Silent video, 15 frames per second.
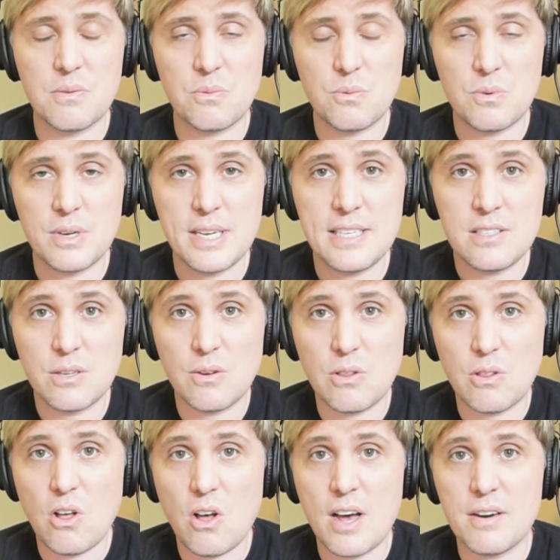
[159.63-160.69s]
leads to a
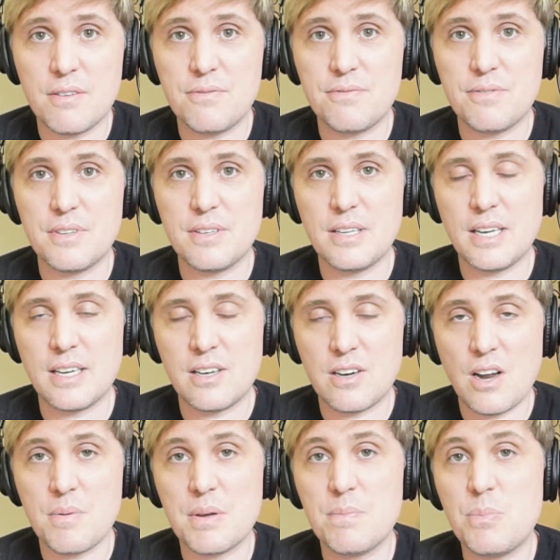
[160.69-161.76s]
lot of
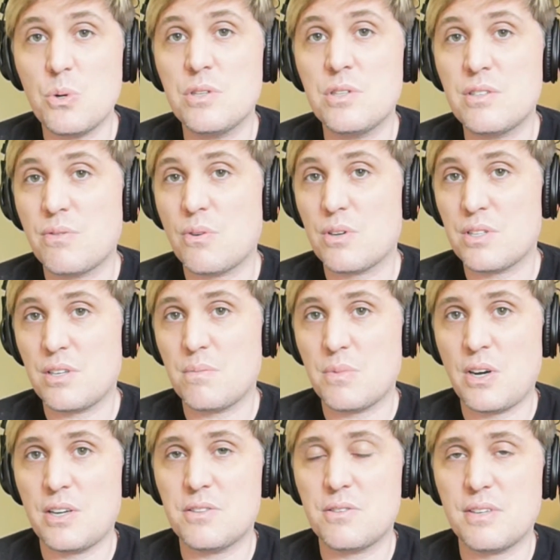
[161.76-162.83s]
economic boosts for some
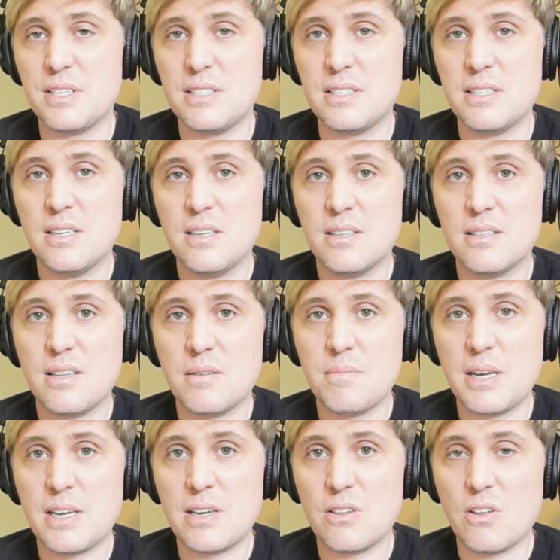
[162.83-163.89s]
countries. They
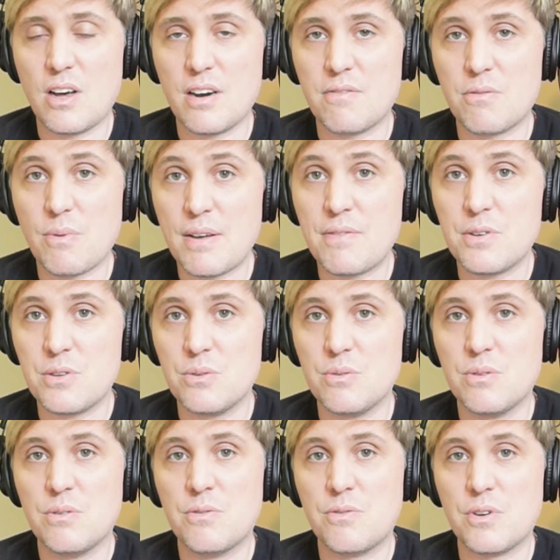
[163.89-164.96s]
make a lot of revenue
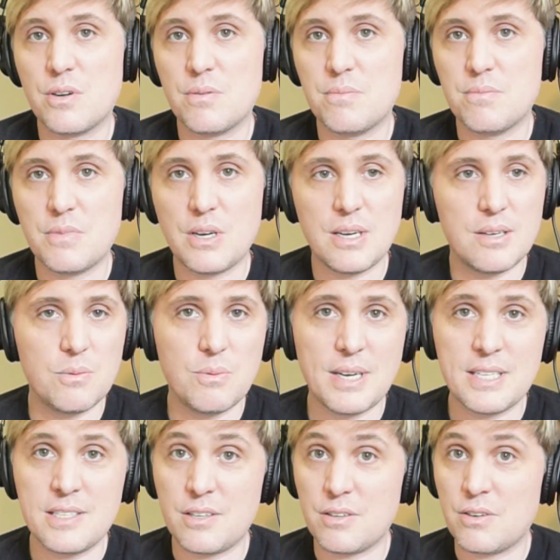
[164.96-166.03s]
from
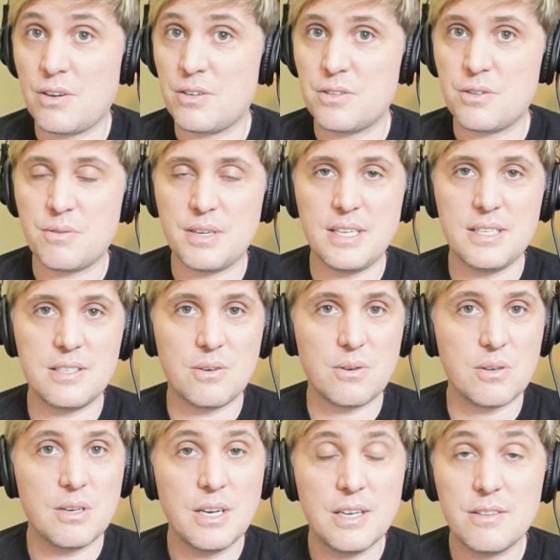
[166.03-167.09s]
Western countries
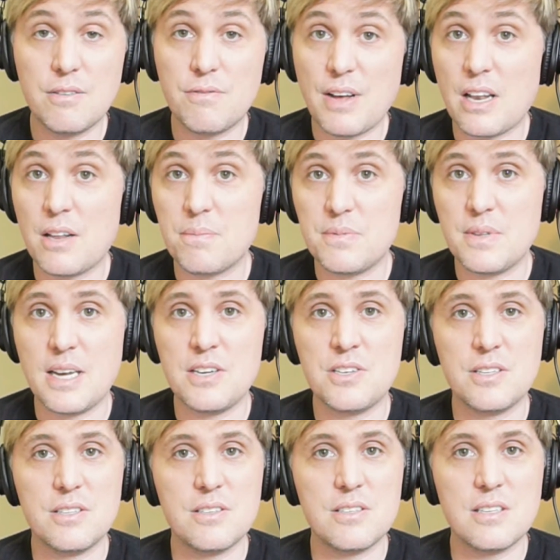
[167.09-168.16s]
or developed
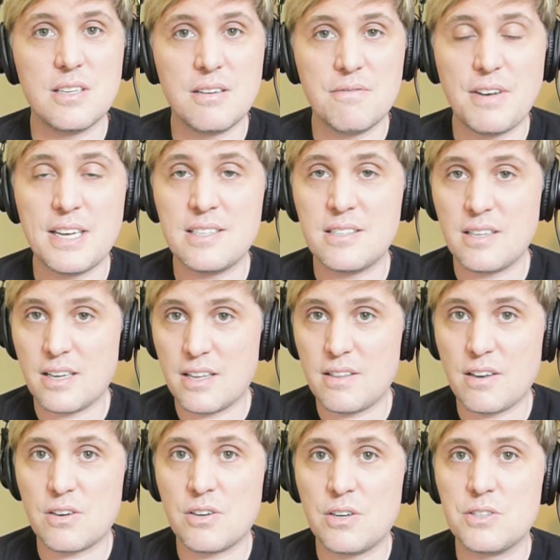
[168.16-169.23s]
nations investing in
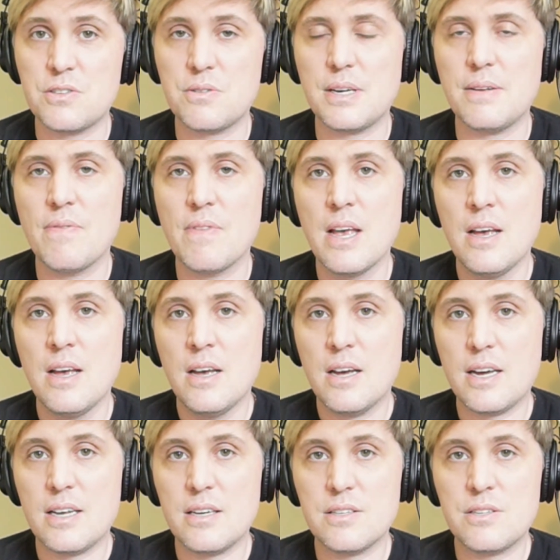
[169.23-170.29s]
their country.
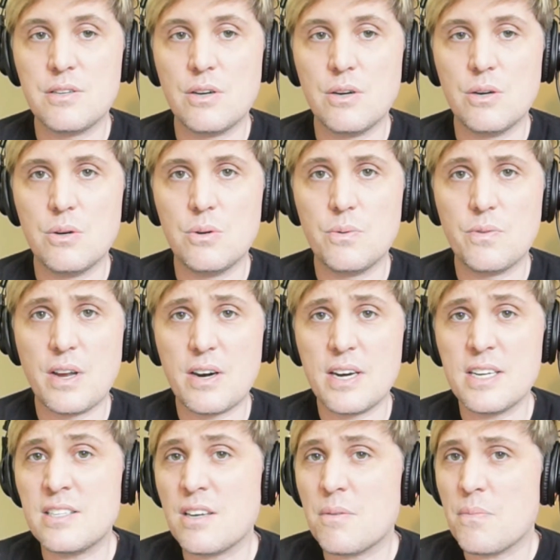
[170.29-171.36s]
And so there
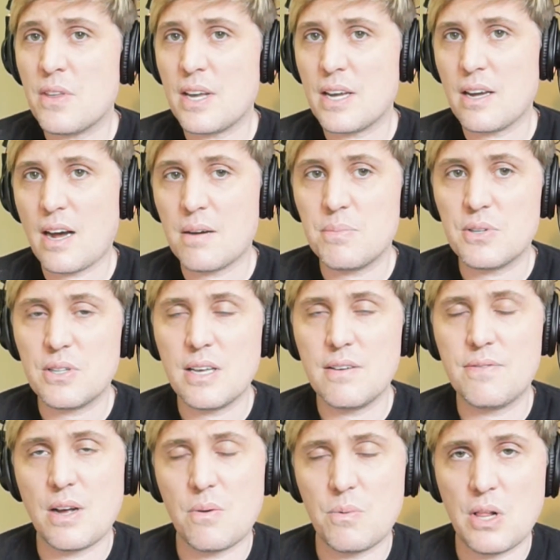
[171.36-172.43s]
is something I
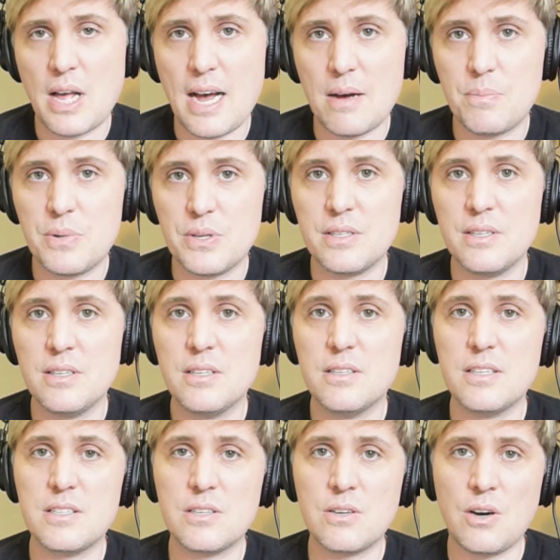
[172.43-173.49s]
believe that will happen.
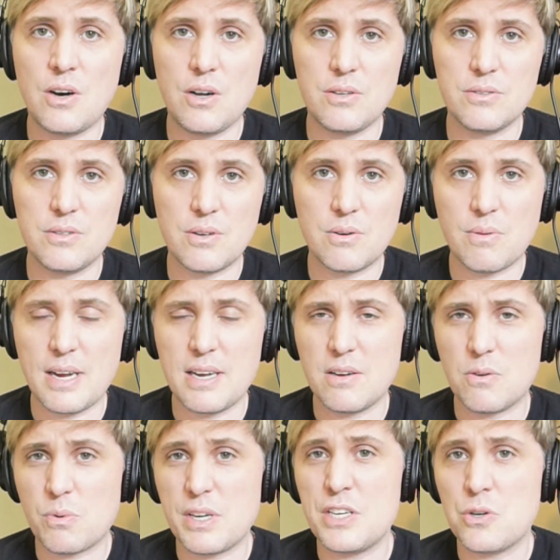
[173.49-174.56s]
It's called the great
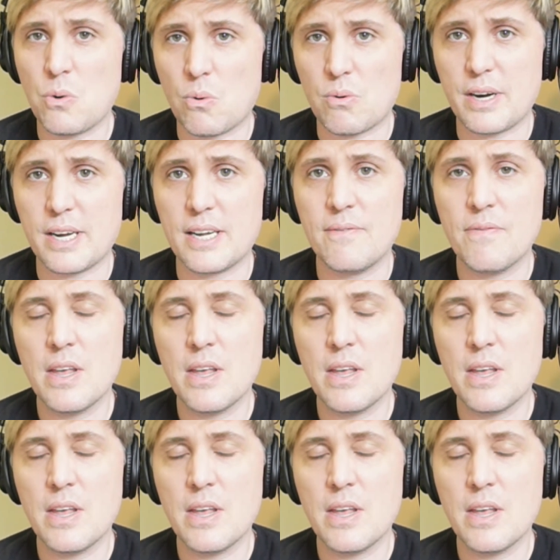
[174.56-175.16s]
reshoring.